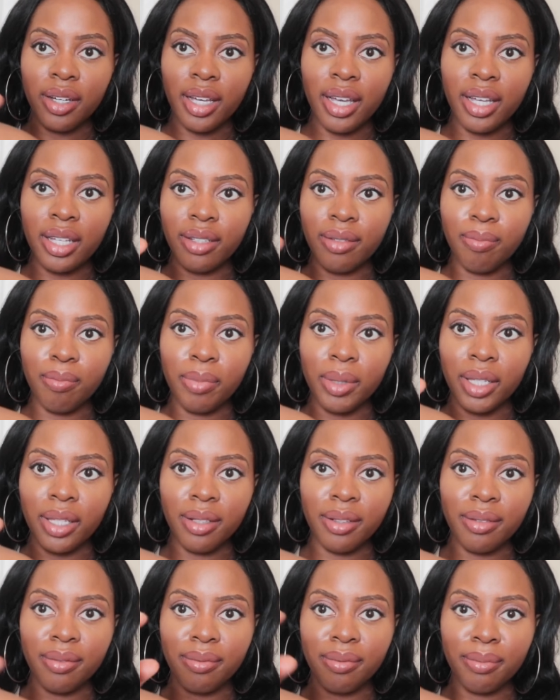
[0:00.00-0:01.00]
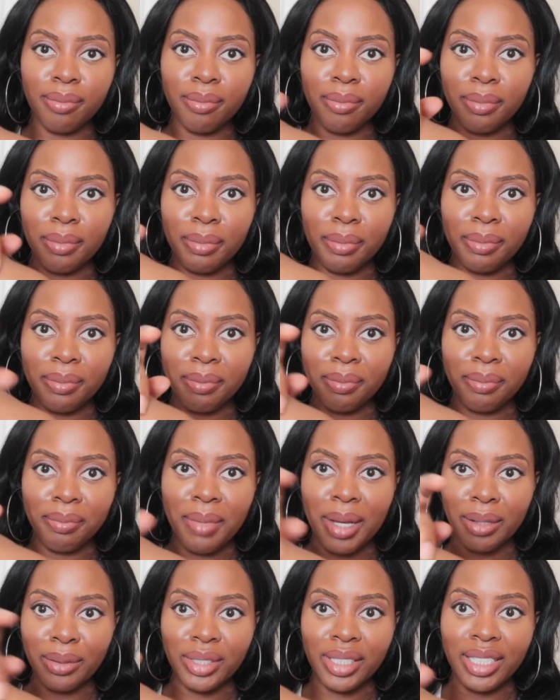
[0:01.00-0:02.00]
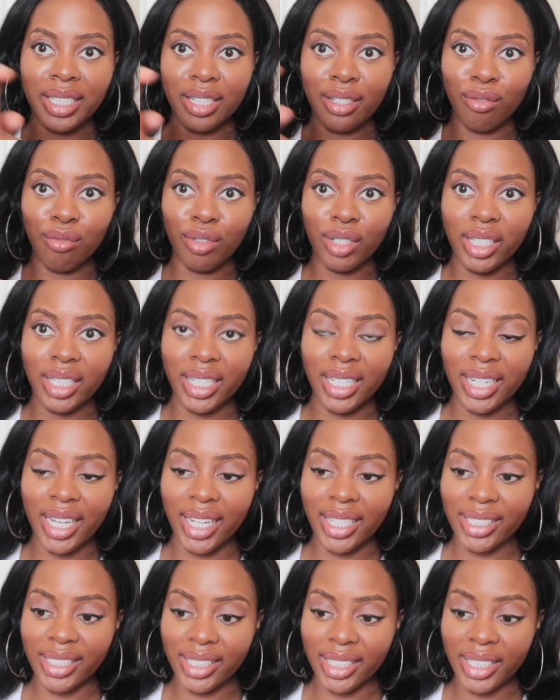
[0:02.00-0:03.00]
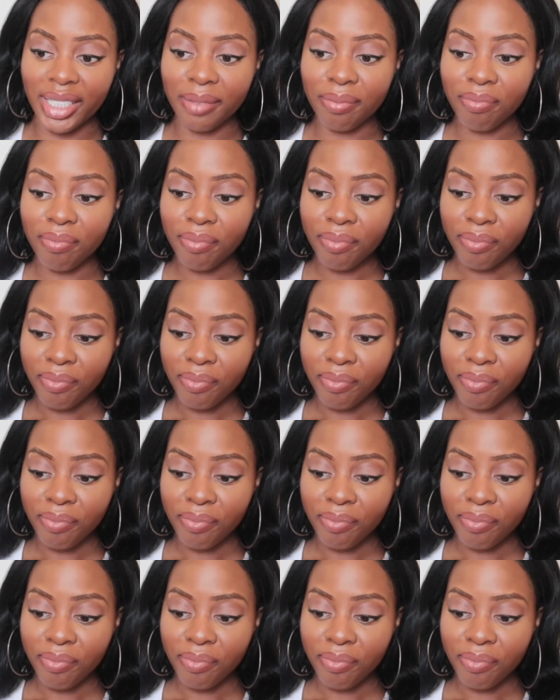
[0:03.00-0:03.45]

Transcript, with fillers: It melts in really nicely.